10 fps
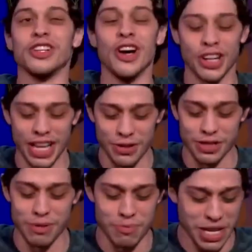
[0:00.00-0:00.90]
song that
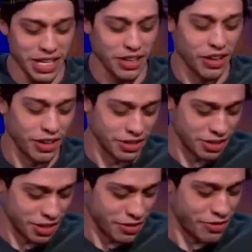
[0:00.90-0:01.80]
was in Mean
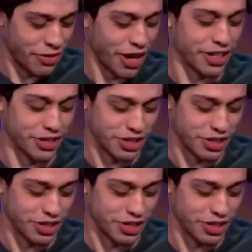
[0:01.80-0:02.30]
Girls. Go fuck